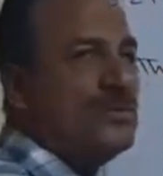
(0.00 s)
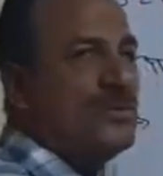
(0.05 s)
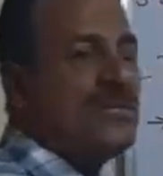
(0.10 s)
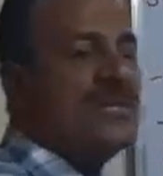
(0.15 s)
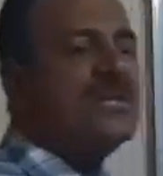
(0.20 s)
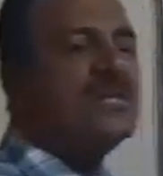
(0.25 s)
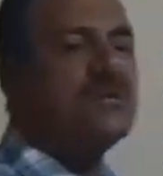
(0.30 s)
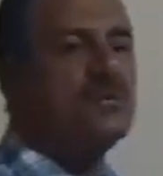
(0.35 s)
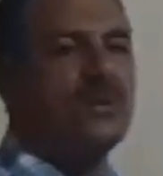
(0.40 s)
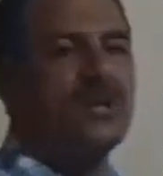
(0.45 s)

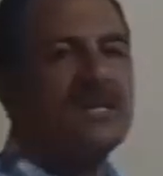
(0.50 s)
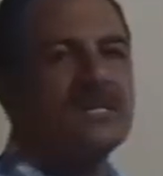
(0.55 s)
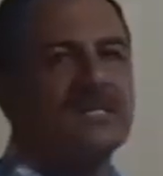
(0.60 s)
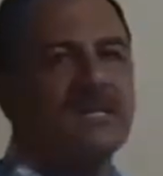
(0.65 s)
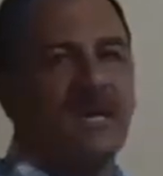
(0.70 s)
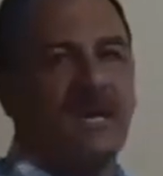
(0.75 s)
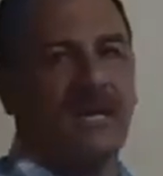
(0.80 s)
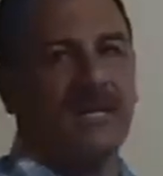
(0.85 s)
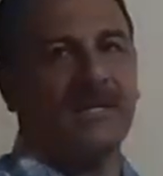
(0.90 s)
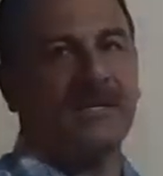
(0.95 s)
since we
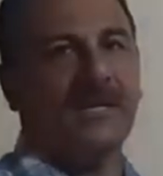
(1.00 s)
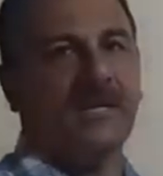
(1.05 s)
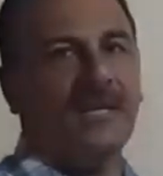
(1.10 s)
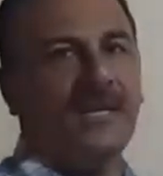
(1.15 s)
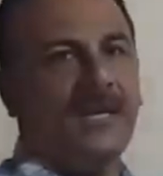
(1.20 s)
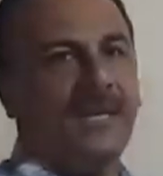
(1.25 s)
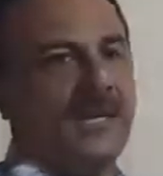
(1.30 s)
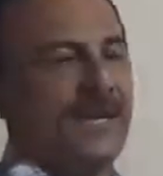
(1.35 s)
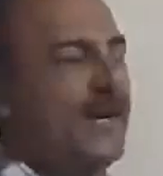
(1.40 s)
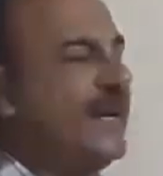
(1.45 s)
said
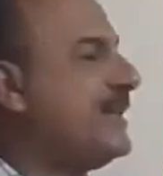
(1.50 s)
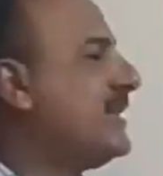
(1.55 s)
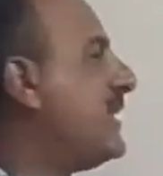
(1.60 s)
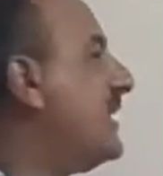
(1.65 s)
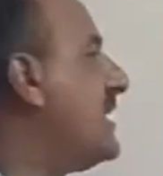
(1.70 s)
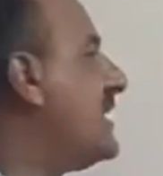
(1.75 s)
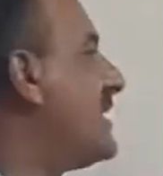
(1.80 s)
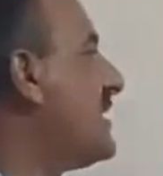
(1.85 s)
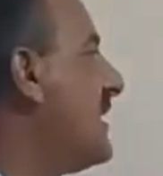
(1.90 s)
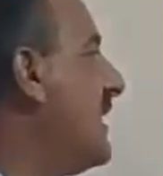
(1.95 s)
it
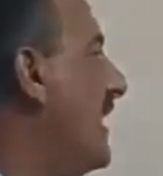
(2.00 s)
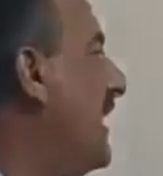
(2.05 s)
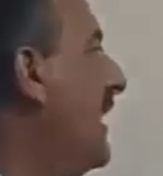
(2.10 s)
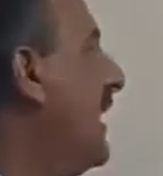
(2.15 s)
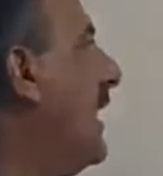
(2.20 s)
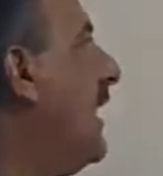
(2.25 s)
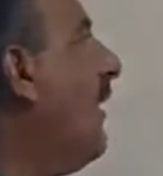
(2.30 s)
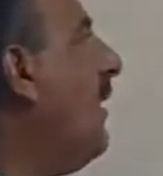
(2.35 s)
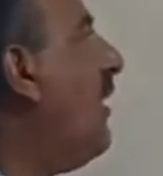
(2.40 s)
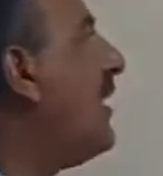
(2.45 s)
is
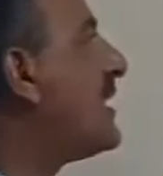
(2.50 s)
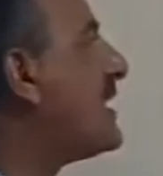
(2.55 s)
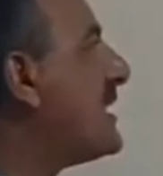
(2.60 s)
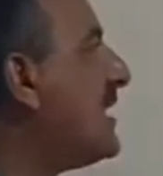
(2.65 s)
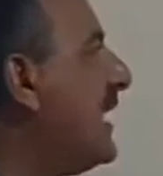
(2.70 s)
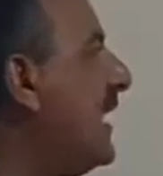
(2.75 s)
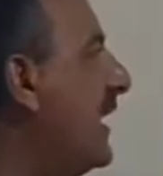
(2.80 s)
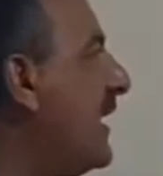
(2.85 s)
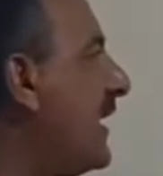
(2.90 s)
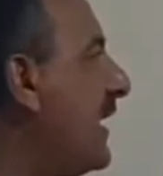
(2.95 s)

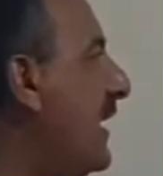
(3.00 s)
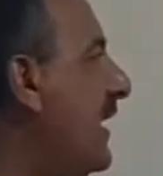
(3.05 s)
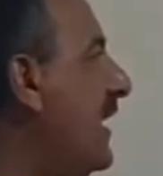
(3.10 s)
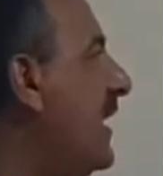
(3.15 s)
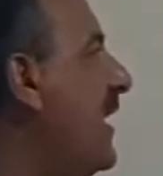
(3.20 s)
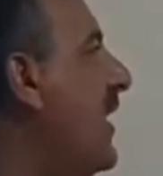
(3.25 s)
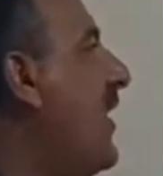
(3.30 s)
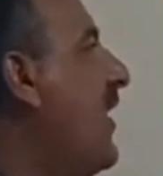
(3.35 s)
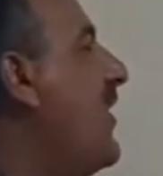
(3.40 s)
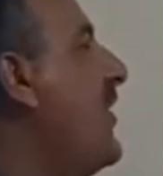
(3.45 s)
auxiliary,
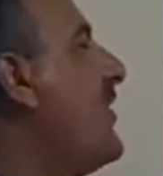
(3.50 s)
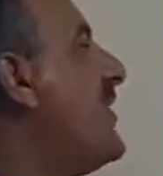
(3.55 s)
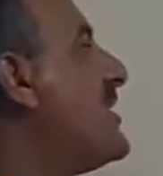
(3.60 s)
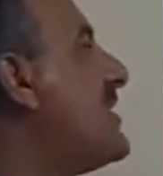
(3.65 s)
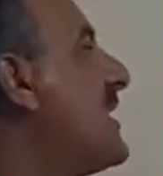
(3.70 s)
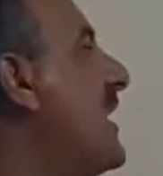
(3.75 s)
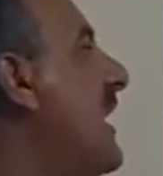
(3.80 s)
in this